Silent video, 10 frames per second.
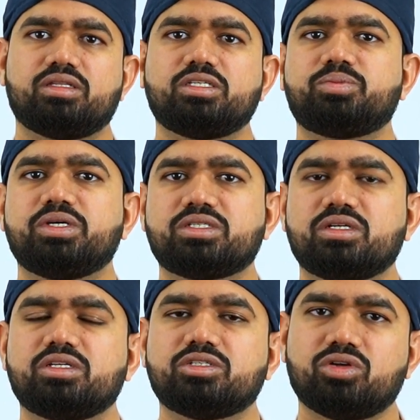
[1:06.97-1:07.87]
this
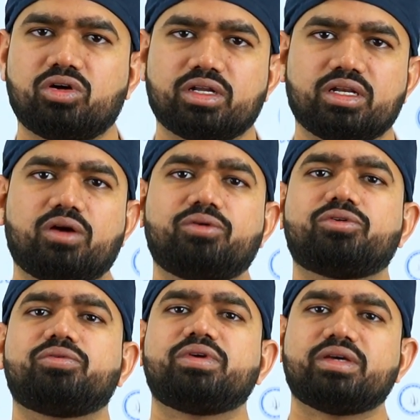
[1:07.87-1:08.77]
patient is not allowed
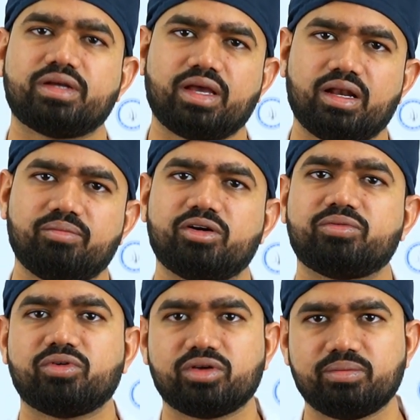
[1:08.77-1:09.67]
to wear a
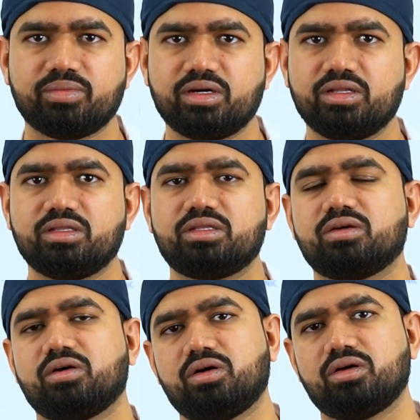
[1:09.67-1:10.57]
helmet for a month
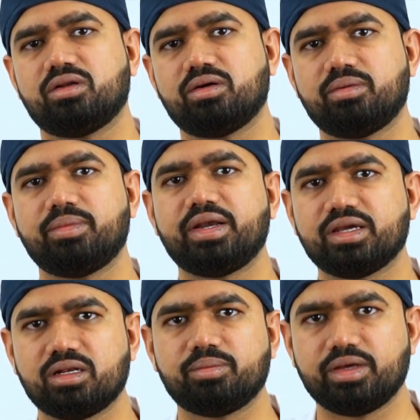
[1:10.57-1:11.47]
on a
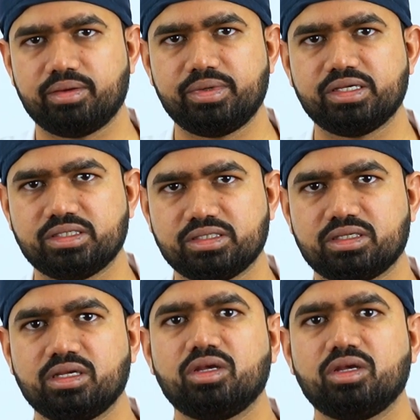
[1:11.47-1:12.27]
medical basis